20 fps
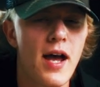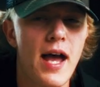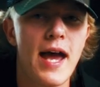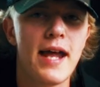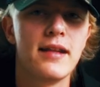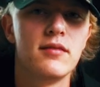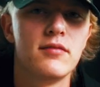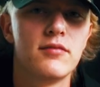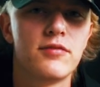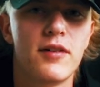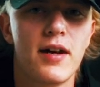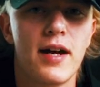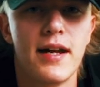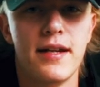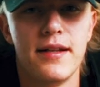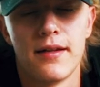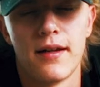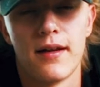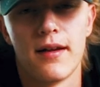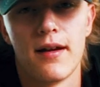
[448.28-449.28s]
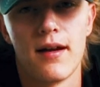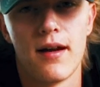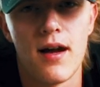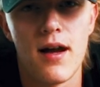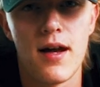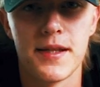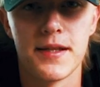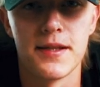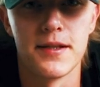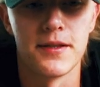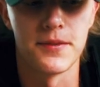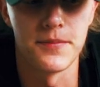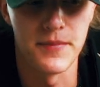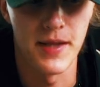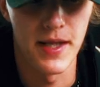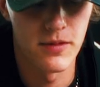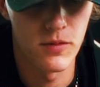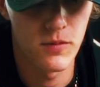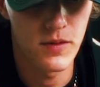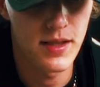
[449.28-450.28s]
ahead and find our audio.
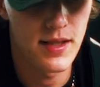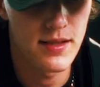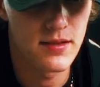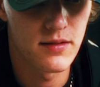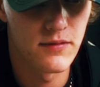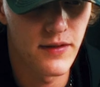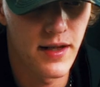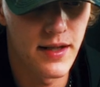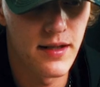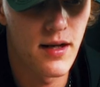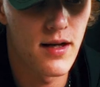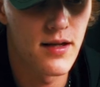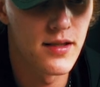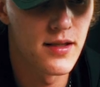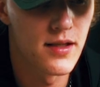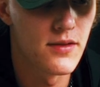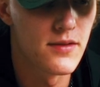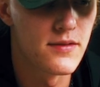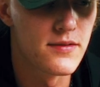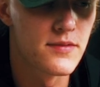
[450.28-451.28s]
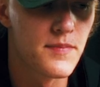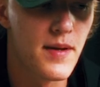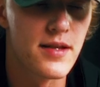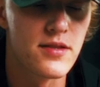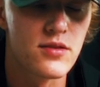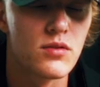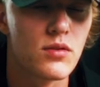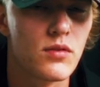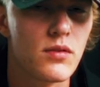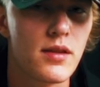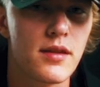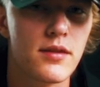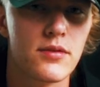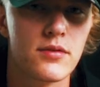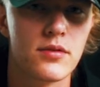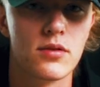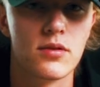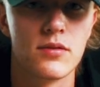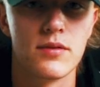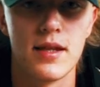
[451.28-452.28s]
And the way you guys can find audio is by scrolling
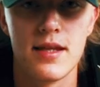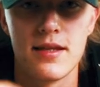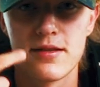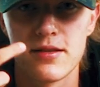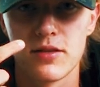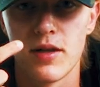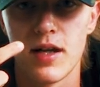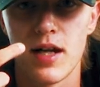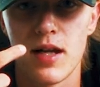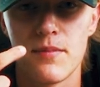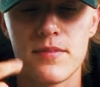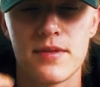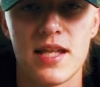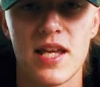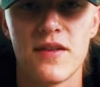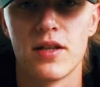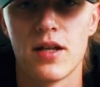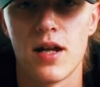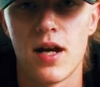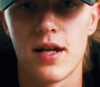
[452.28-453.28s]
through Instagram, saving